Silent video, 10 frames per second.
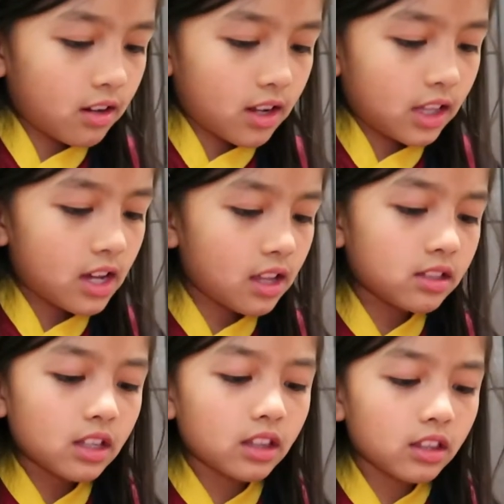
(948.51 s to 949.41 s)
I think I've
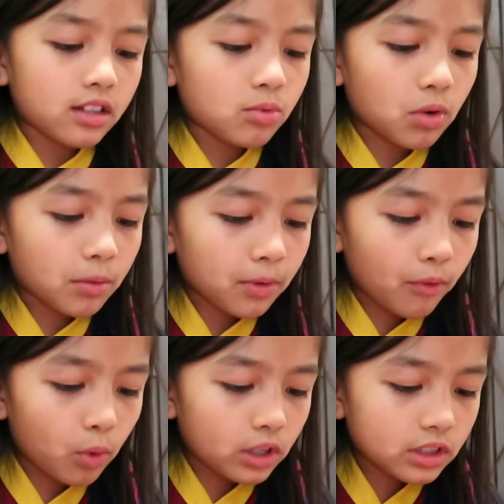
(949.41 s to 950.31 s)
seen this one
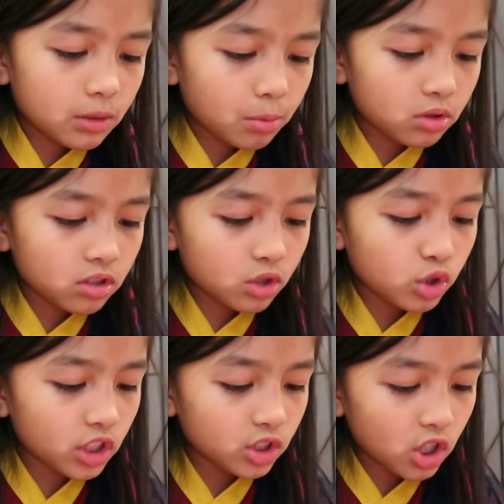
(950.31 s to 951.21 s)
before. It's supposed to
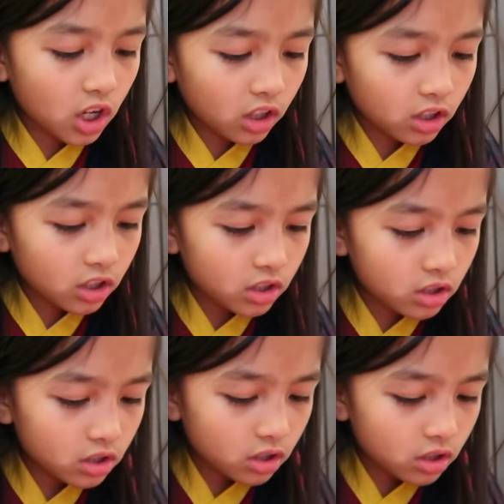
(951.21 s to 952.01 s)
change colors.